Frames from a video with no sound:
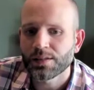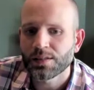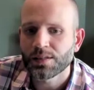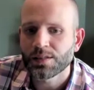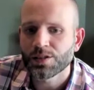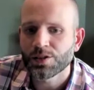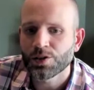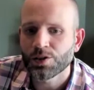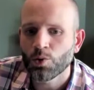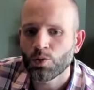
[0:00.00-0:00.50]

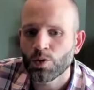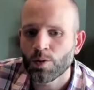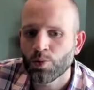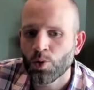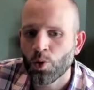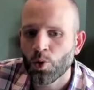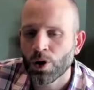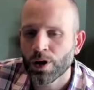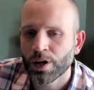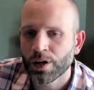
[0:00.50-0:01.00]
still
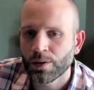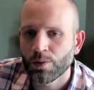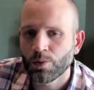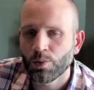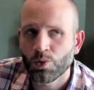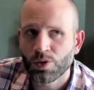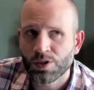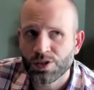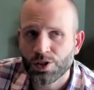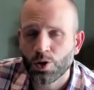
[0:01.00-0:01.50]

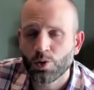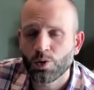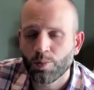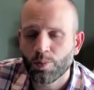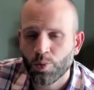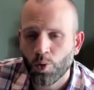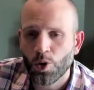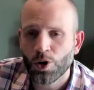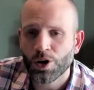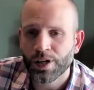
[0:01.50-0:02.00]

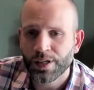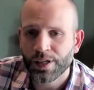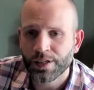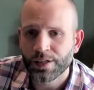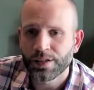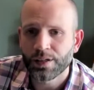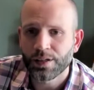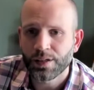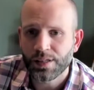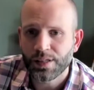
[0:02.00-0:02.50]

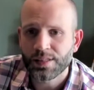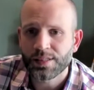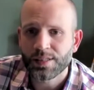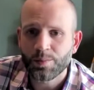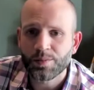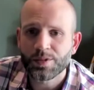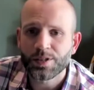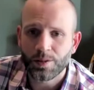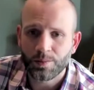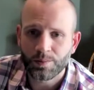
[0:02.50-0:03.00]
reported
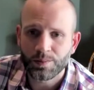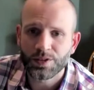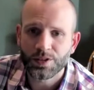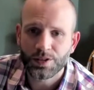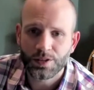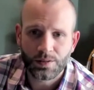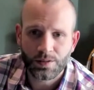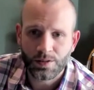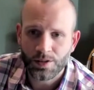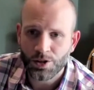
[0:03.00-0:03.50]

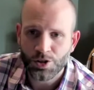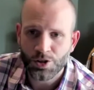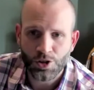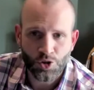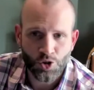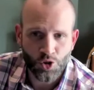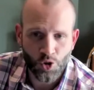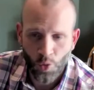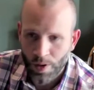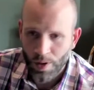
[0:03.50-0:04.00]
symptoms such as
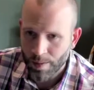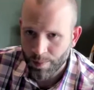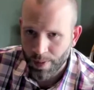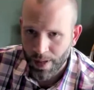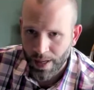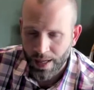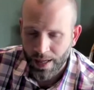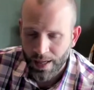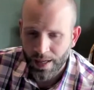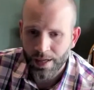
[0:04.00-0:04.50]
joint
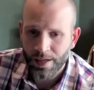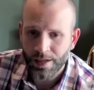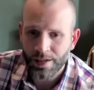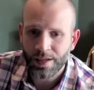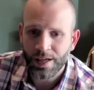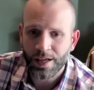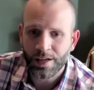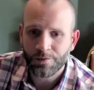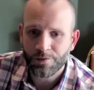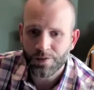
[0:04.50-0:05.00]

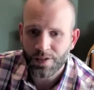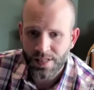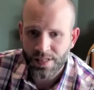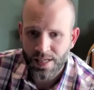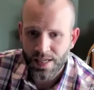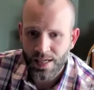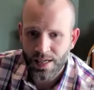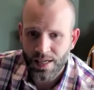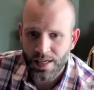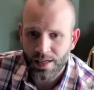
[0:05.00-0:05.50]
pain and
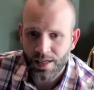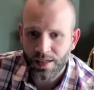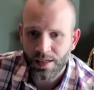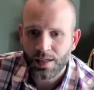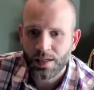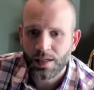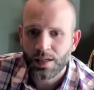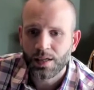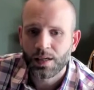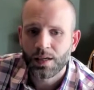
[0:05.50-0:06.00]
fatigue.
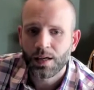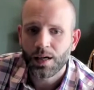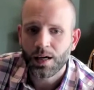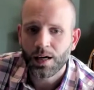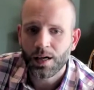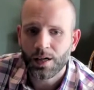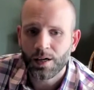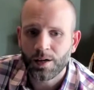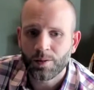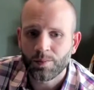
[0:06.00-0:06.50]

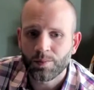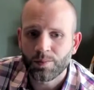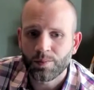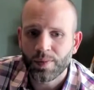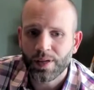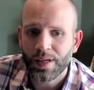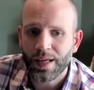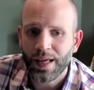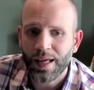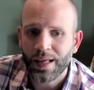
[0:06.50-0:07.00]

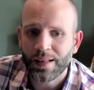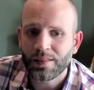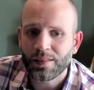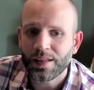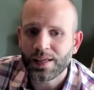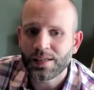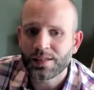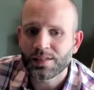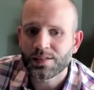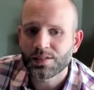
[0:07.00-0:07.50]
At
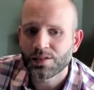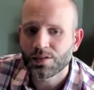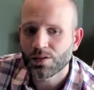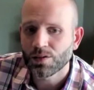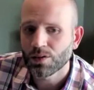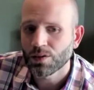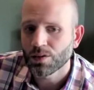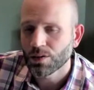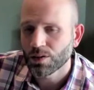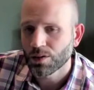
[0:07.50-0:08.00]
least,
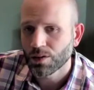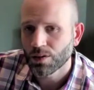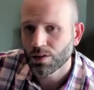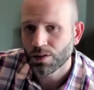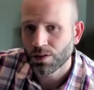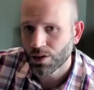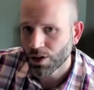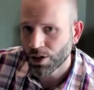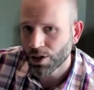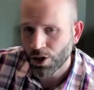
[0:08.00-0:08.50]

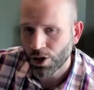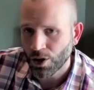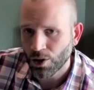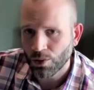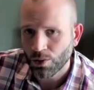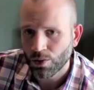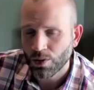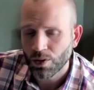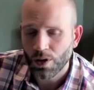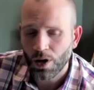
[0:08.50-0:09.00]

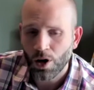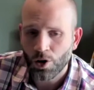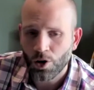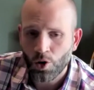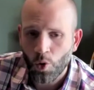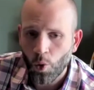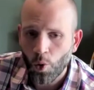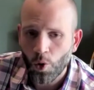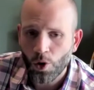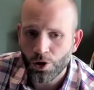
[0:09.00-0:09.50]
a
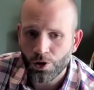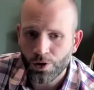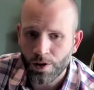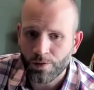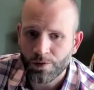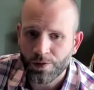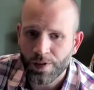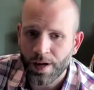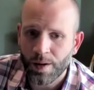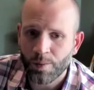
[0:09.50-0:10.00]
quarter
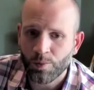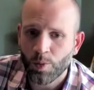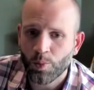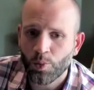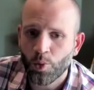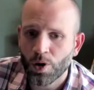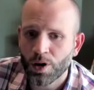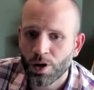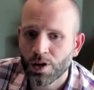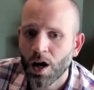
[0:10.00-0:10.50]
of them
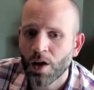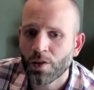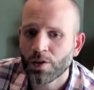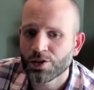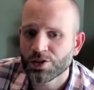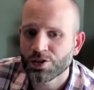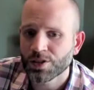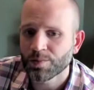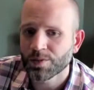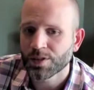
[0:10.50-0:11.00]
reported
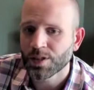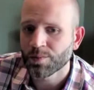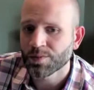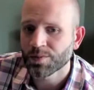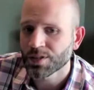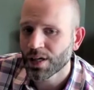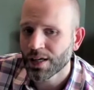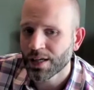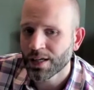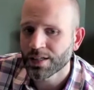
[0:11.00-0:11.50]
other
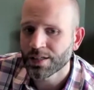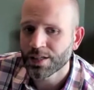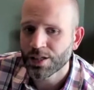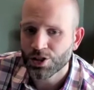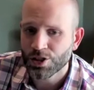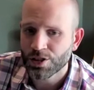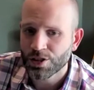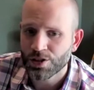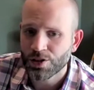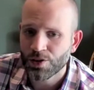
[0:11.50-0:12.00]
symptoms in
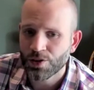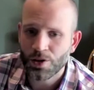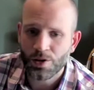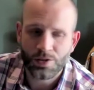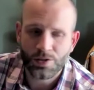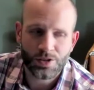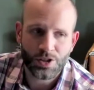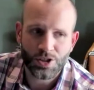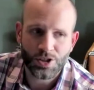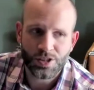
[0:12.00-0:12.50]
addition to
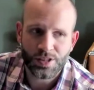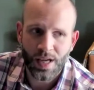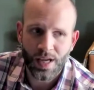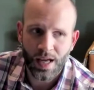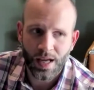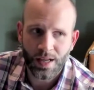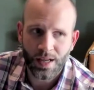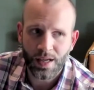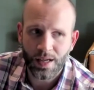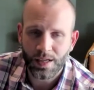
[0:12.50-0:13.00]
those such as
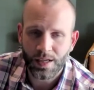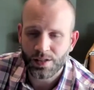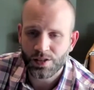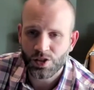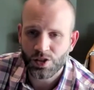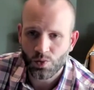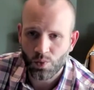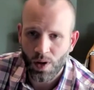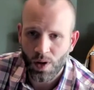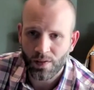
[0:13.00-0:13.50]
headache and
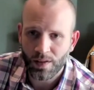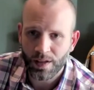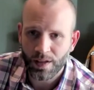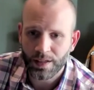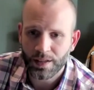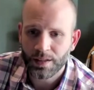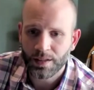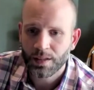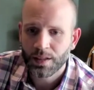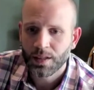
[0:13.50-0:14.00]

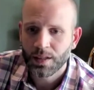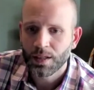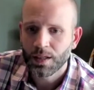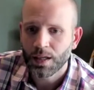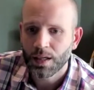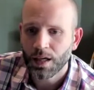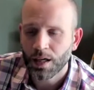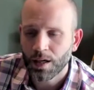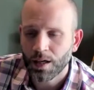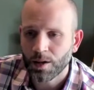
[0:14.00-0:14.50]
swelling.
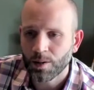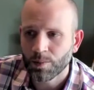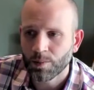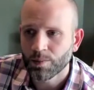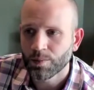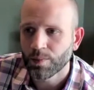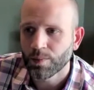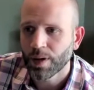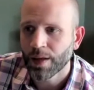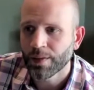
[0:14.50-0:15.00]

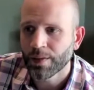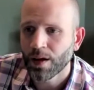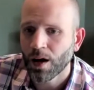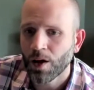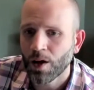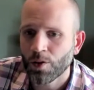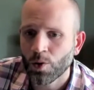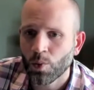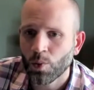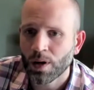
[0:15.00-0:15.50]
And the
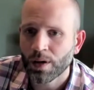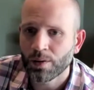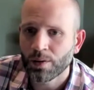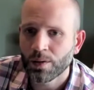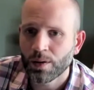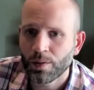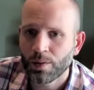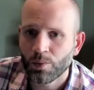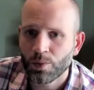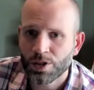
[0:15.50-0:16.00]
other one,
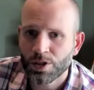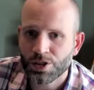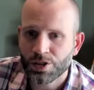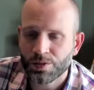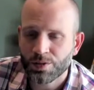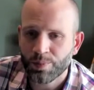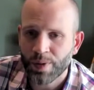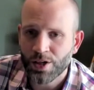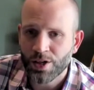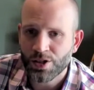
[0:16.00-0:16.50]

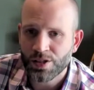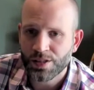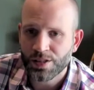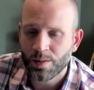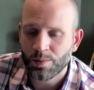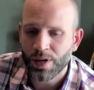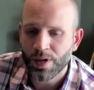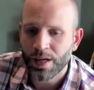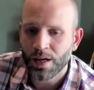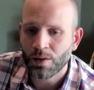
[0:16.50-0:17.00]
which patients
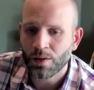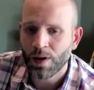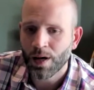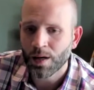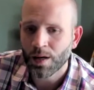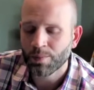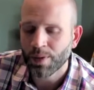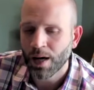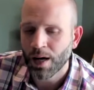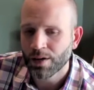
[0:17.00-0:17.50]
complain a lot
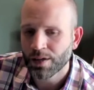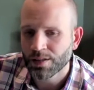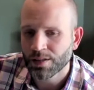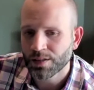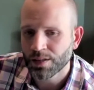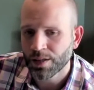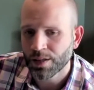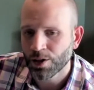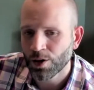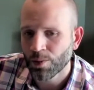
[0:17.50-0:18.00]
about,
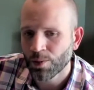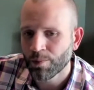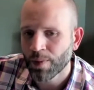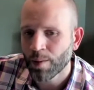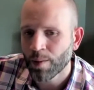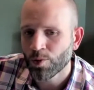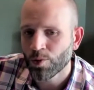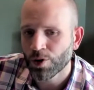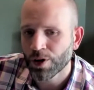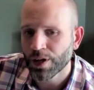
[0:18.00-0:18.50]
is
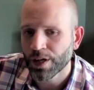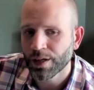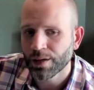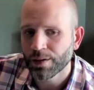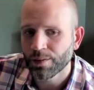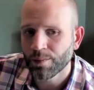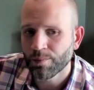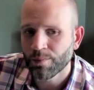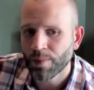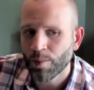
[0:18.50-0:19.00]

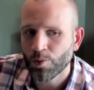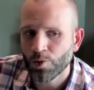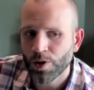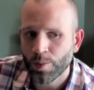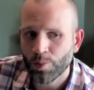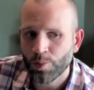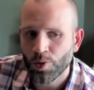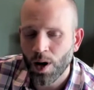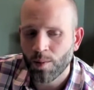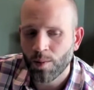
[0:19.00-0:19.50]
memory
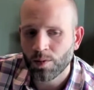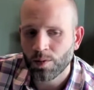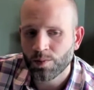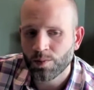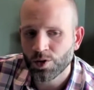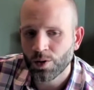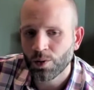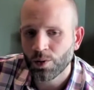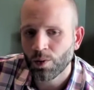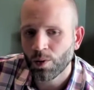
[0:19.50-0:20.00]

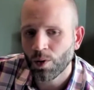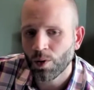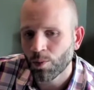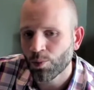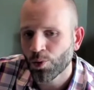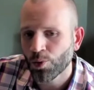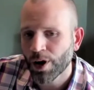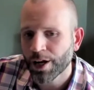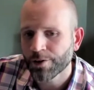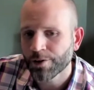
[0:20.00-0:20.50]
problems or
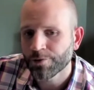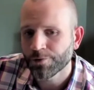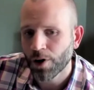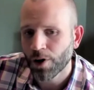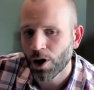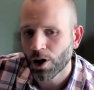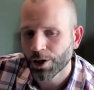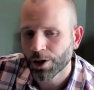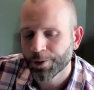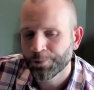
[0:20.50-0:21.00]
brain
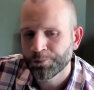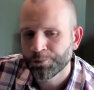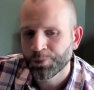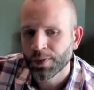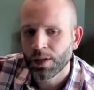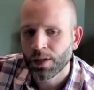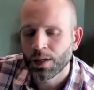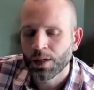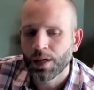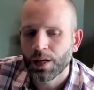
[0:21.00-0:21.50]
fog.
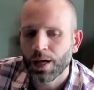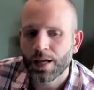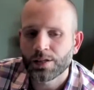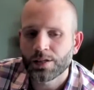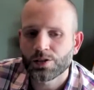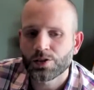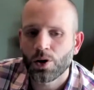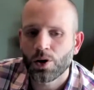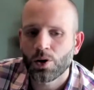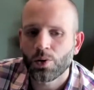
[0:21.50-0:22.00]
And
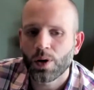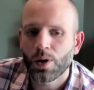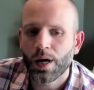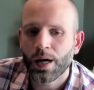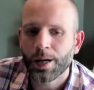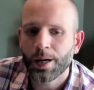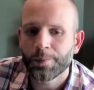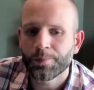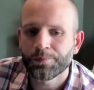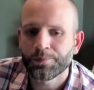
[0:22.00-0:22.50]

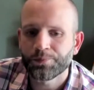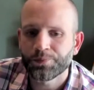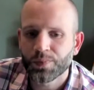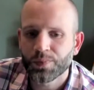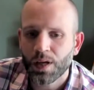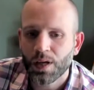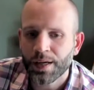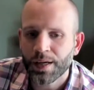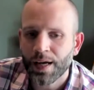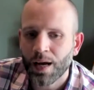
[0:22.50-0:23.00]
so
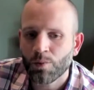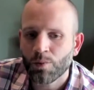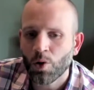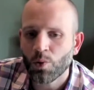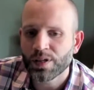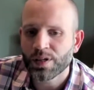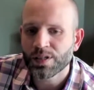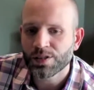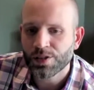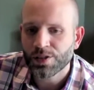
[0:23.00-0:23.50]
again, what
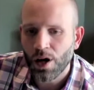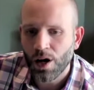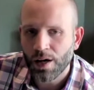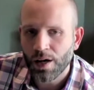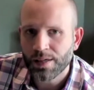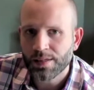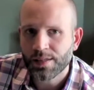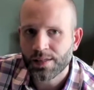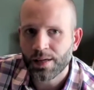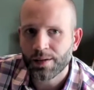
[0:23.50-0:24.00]
we saw
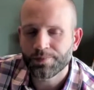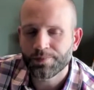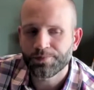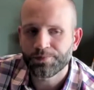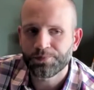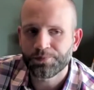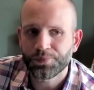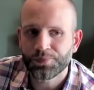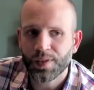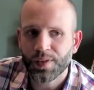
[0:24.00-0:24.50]
is that
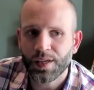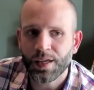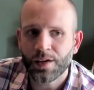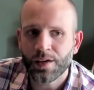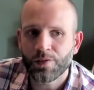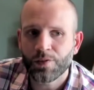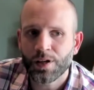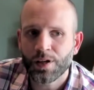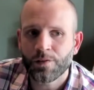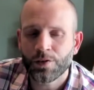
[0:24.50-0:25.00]

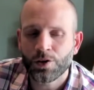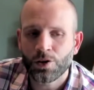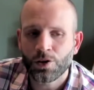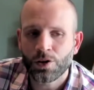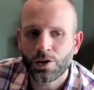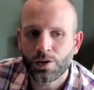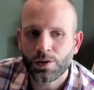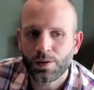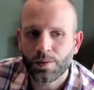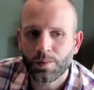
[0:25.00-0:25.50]
even if
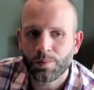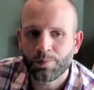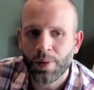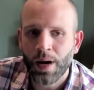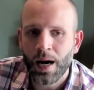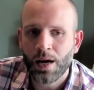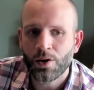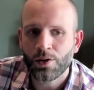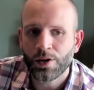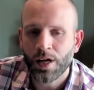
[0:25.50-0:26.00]
you're
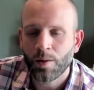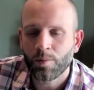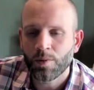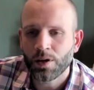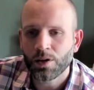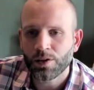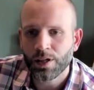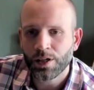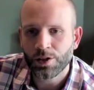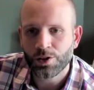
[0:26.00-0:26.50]

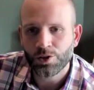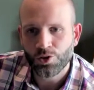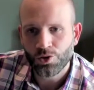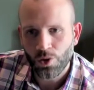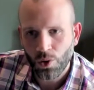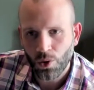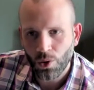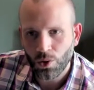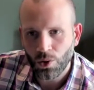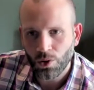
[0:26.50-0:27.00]
biochemically
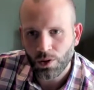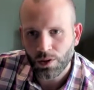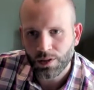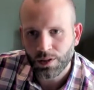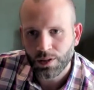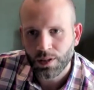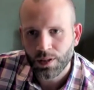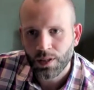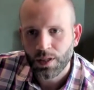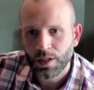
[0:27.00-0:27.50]
controlled,